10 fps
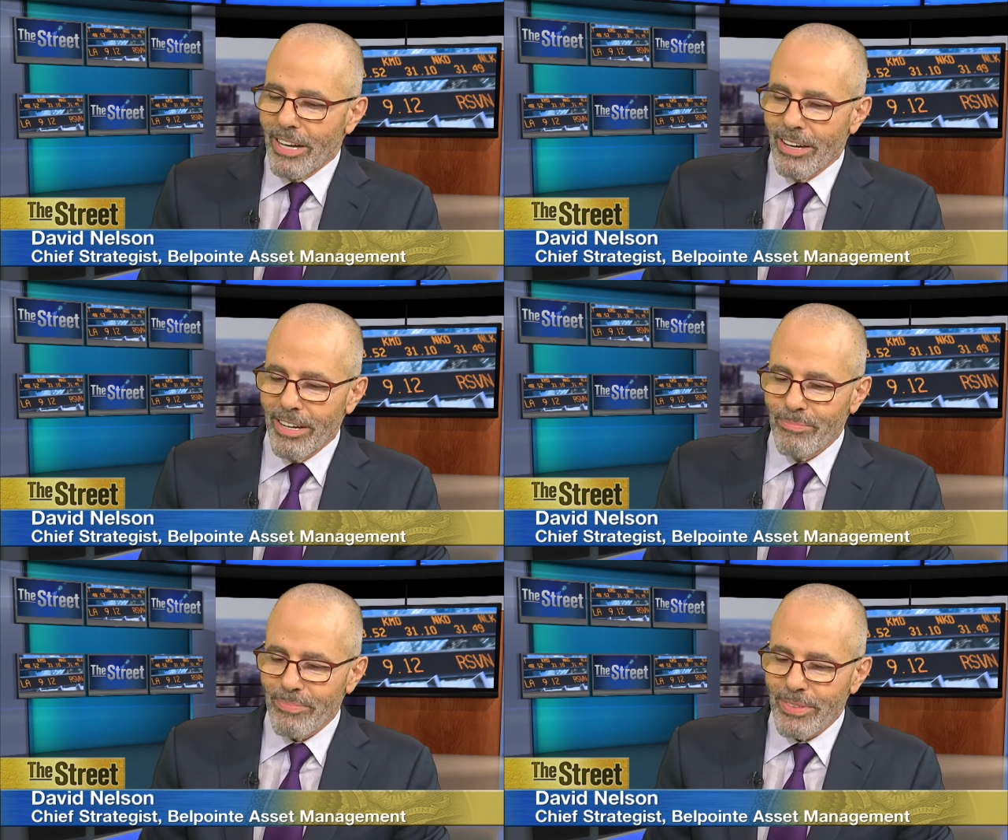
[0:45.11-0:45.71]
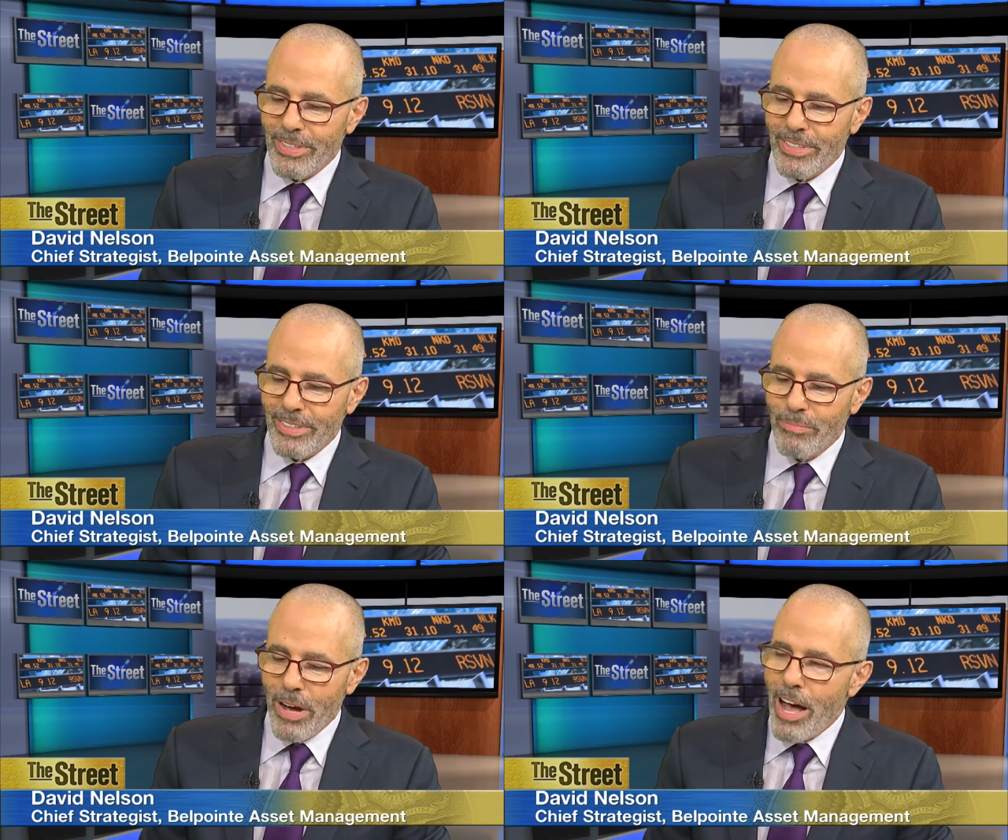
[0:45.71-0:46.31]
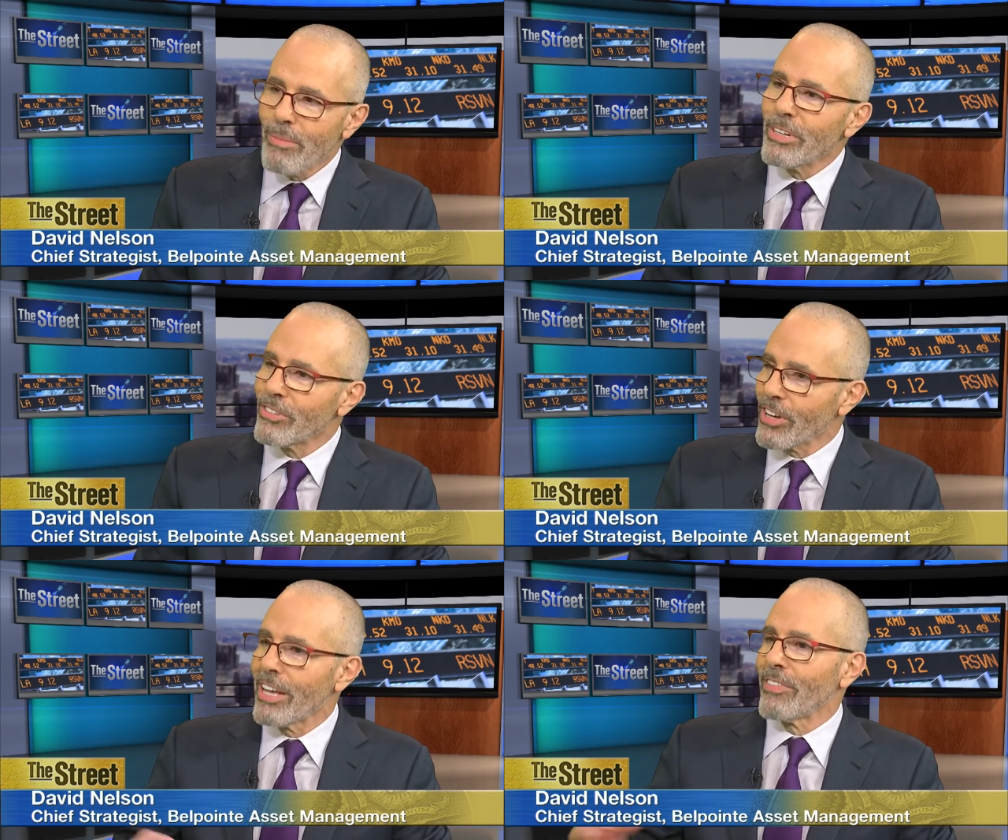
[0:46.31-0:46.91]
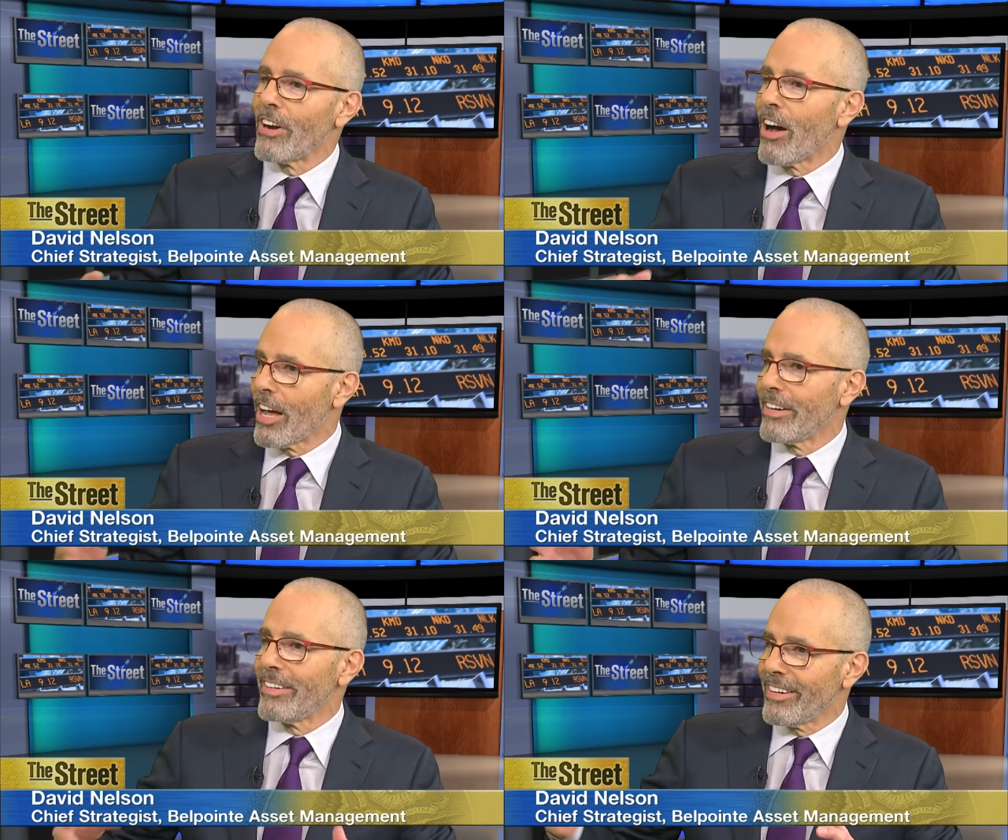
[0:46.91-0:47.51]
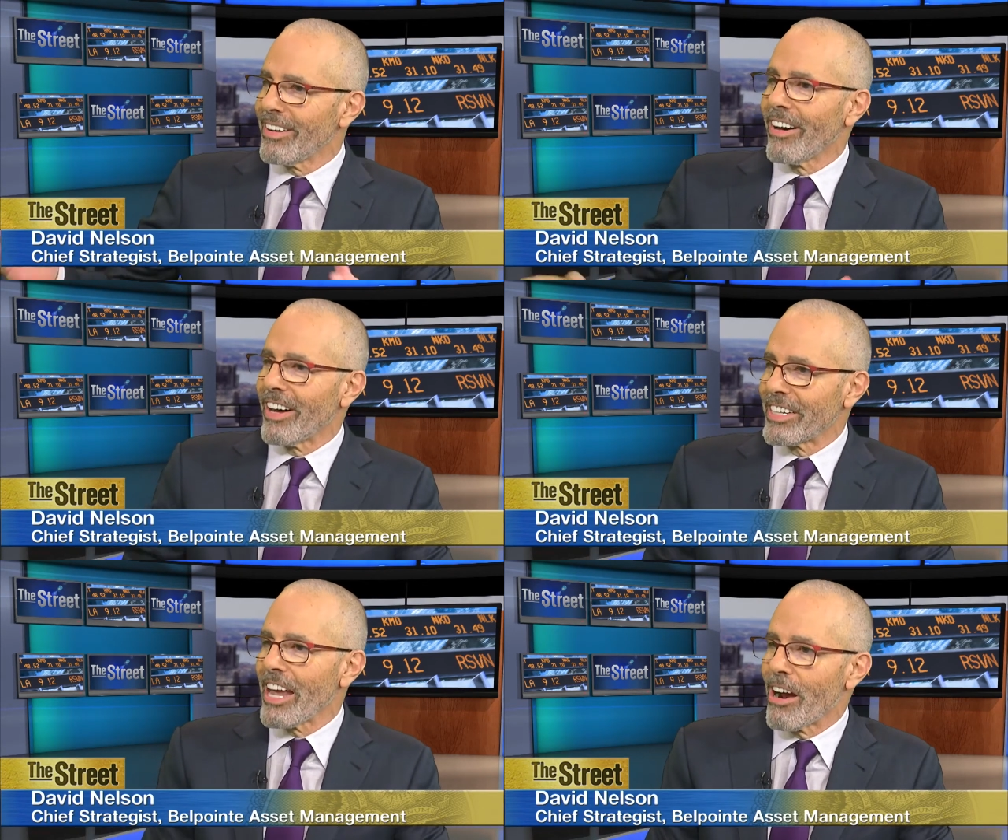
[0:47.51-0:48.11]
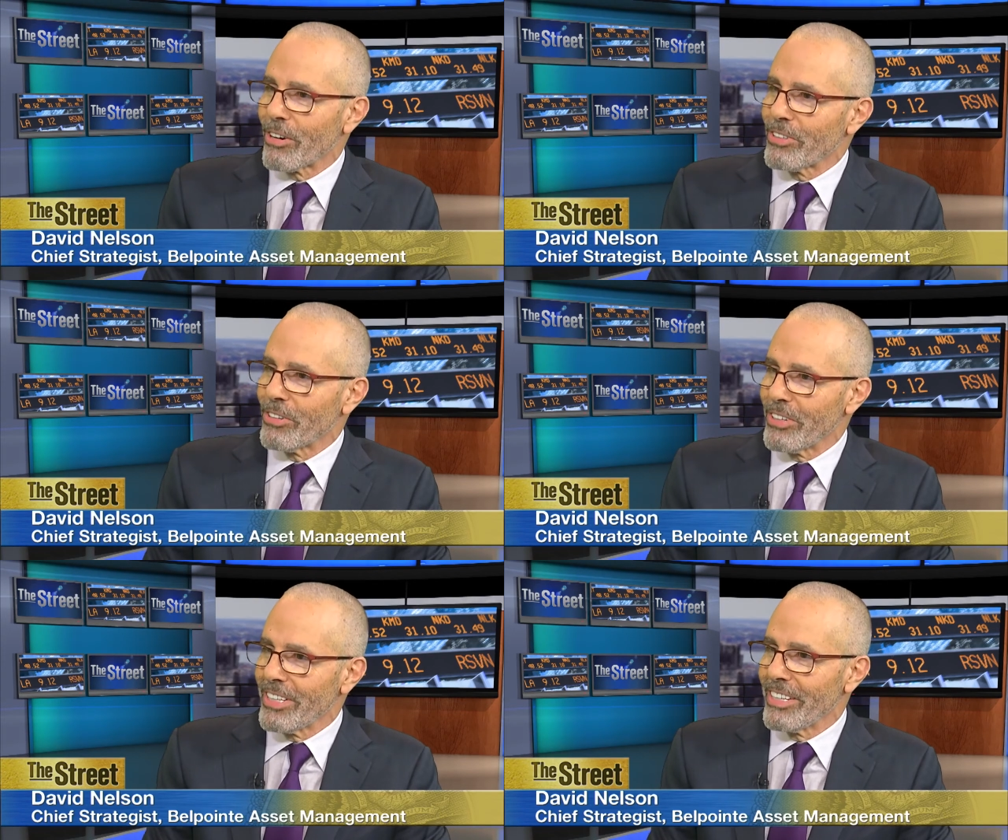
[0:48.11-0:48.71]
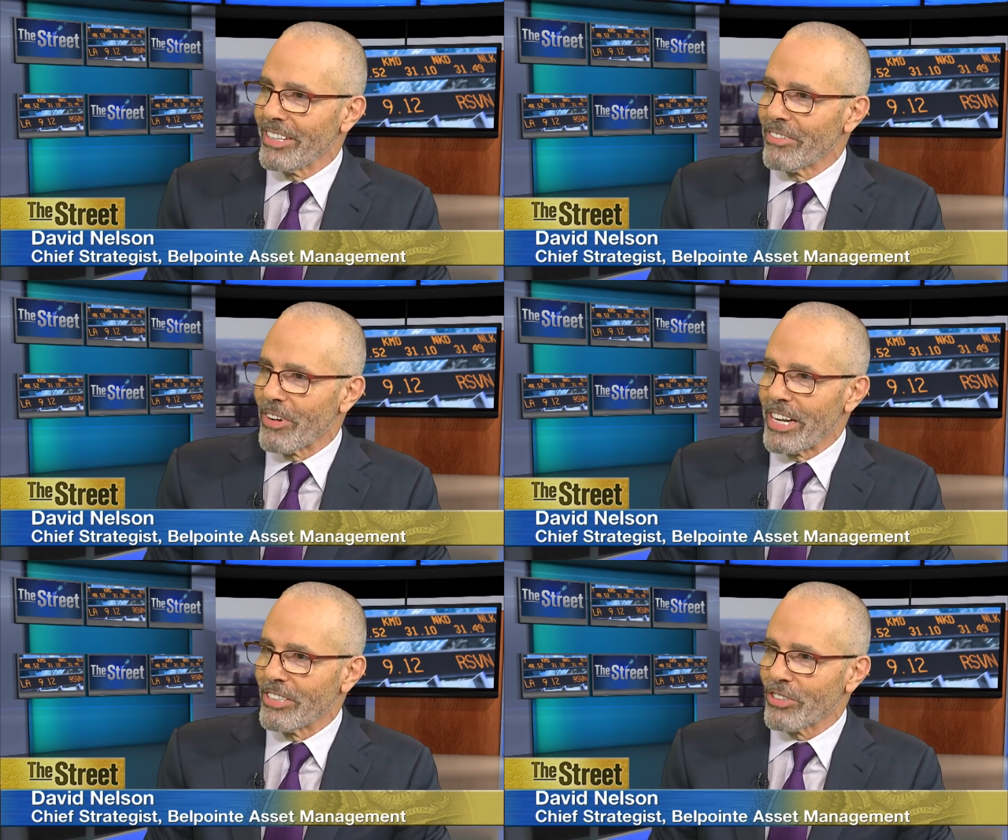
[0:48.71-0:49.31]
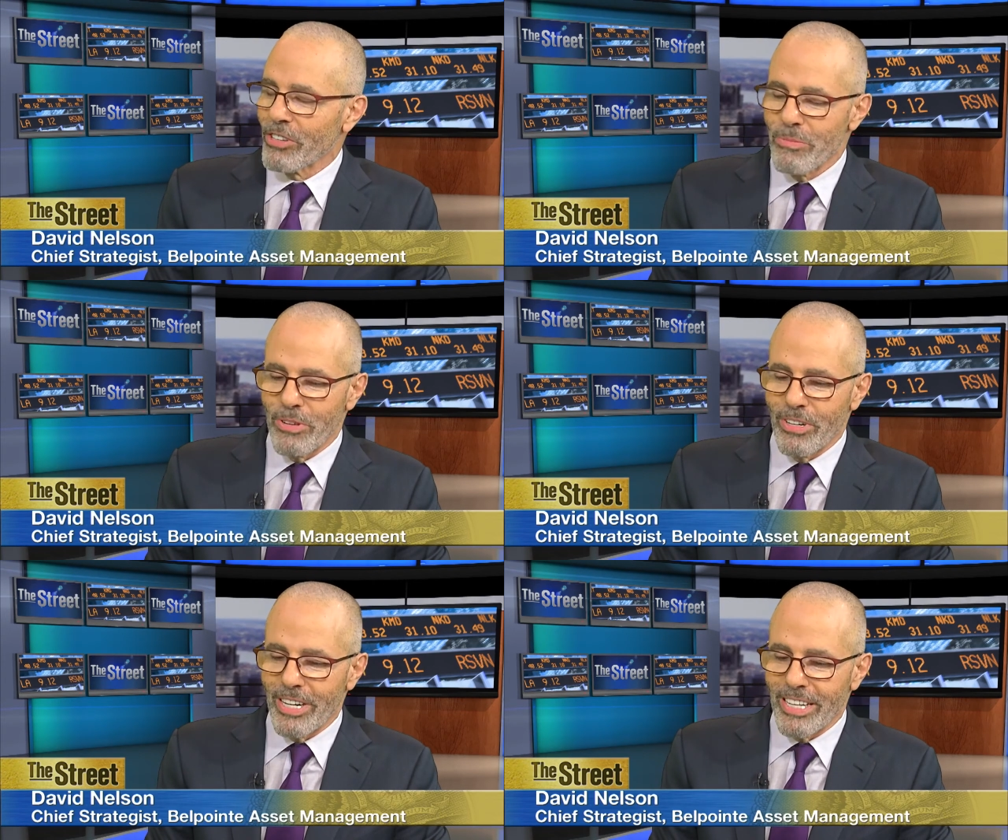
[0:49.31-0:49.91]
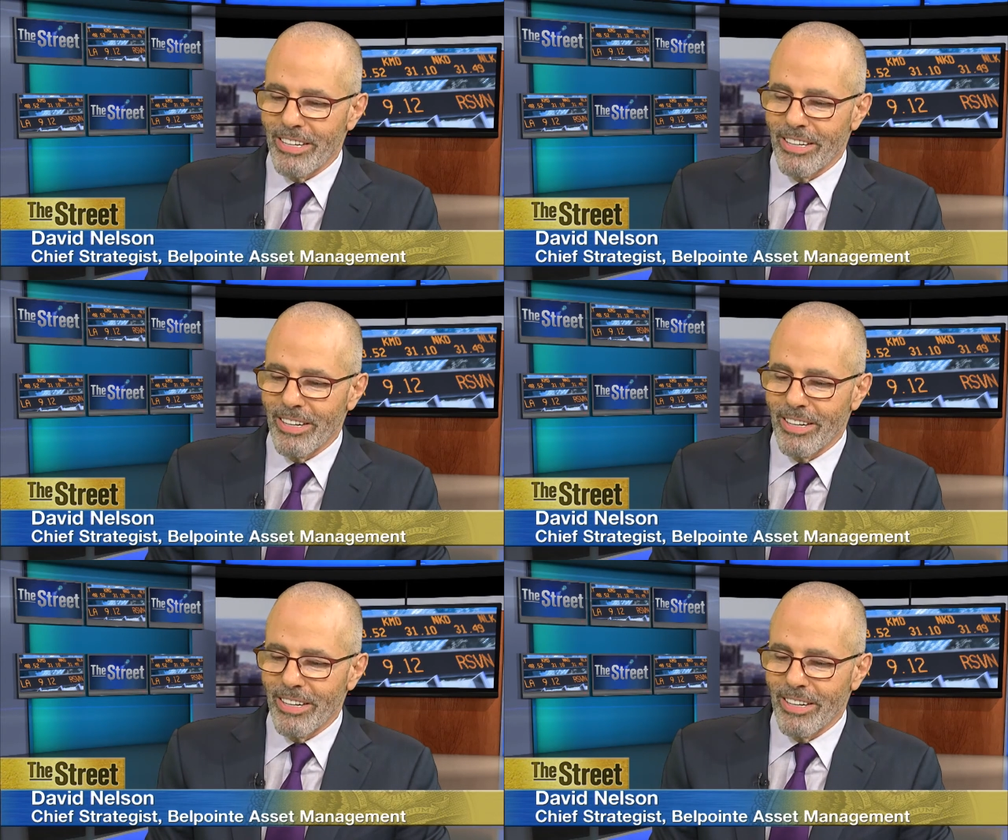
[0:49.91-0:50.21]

Uh, Mohammed is kind of an odd, odd character in, in the financial community.